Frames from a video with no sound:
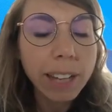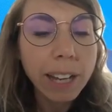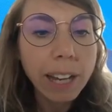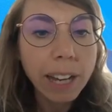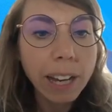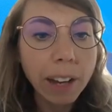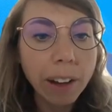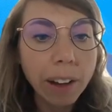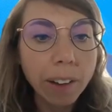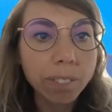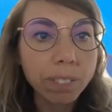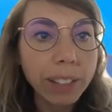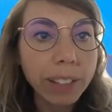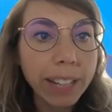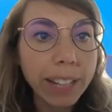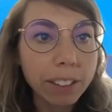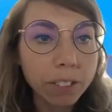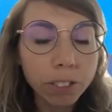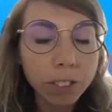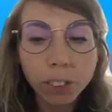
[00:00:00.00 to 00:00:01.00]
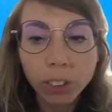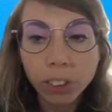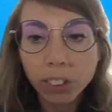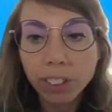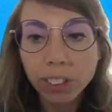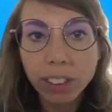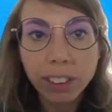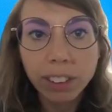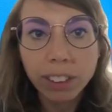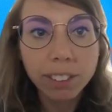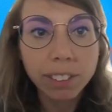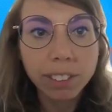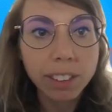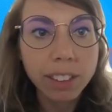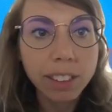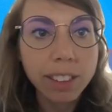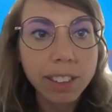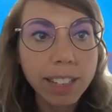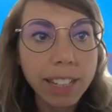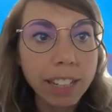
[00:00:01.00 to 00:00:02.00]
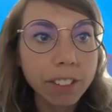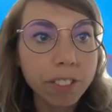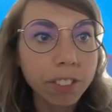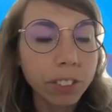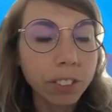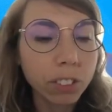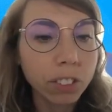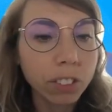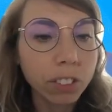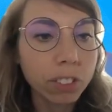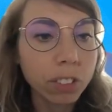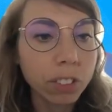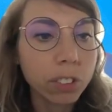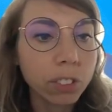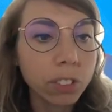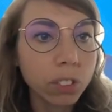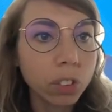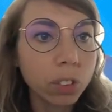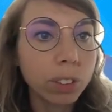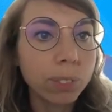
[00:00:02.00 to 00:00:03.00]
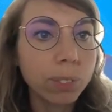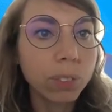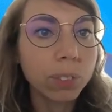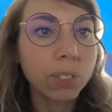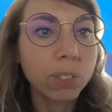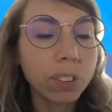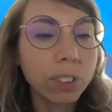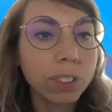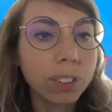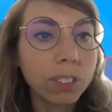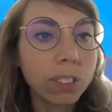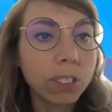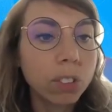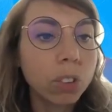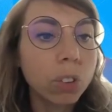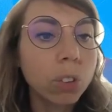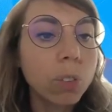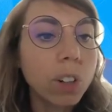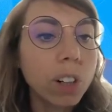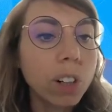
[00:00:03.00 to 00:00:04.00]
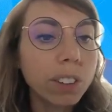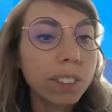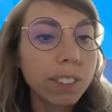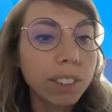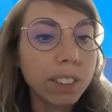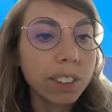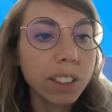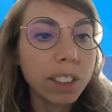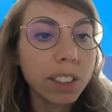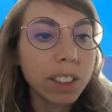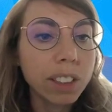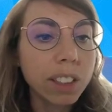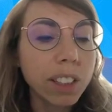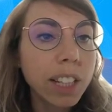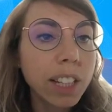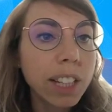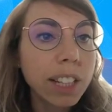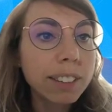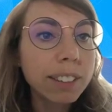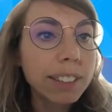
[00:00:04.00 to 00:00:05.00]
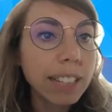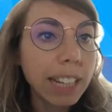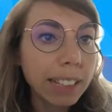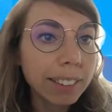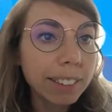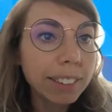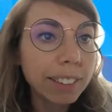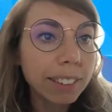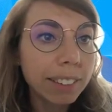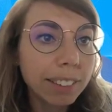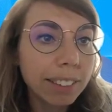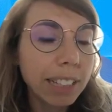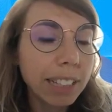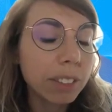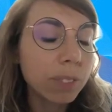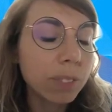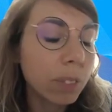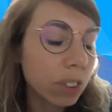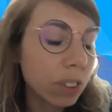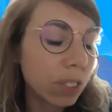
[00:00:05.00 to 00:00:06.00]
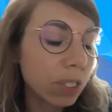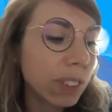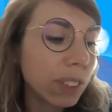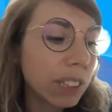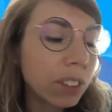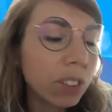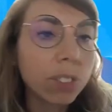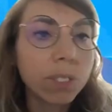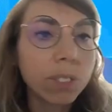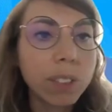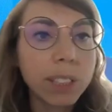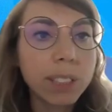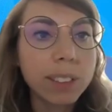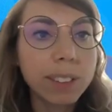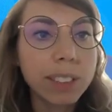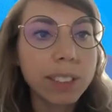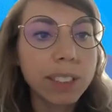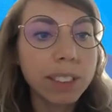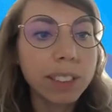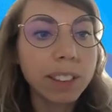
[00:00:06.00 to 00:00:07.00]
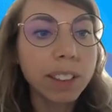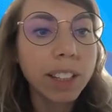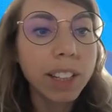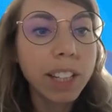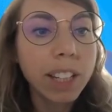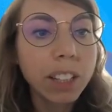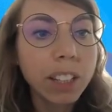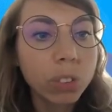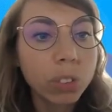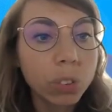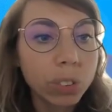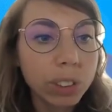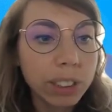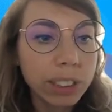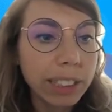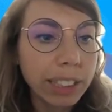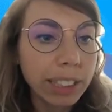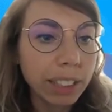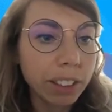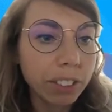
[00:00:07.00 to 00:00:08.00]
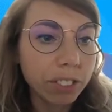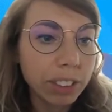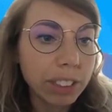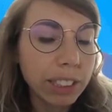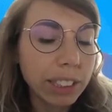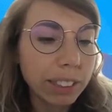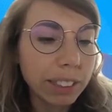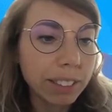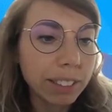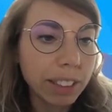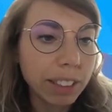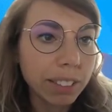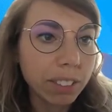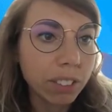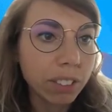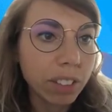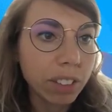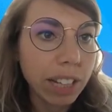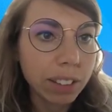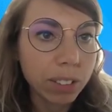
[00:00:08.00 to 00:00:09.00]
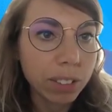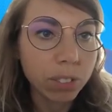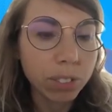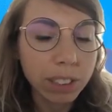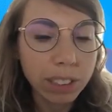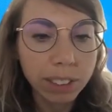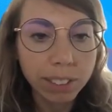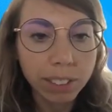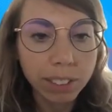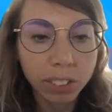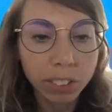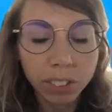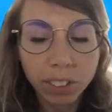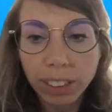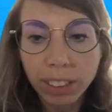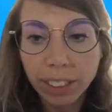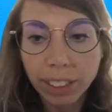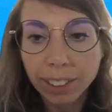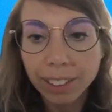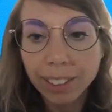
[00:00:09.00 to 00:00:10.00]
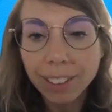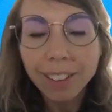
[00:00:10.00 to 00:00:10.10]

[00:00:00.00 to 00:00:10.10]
and focusing the effort of the contributors towards the task that must be completed to declare vNext as a release candidate.